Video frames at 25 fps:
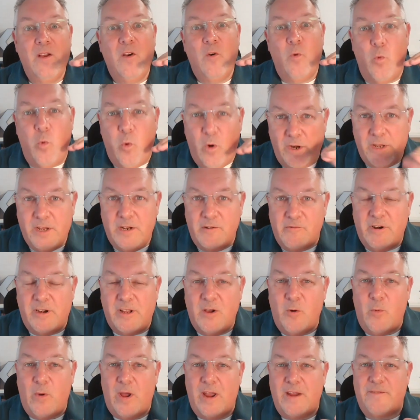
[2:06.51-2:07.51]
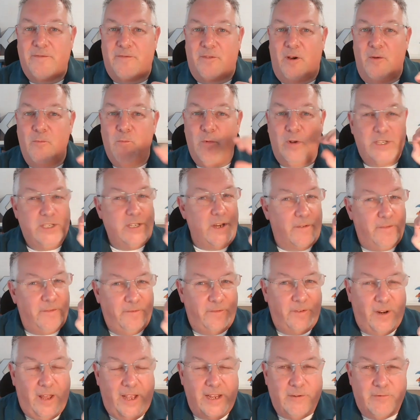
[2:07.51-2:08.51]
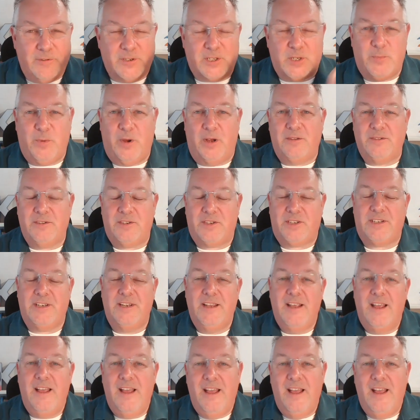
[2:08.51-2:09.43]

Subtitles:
What are you running away from? What's your flight response?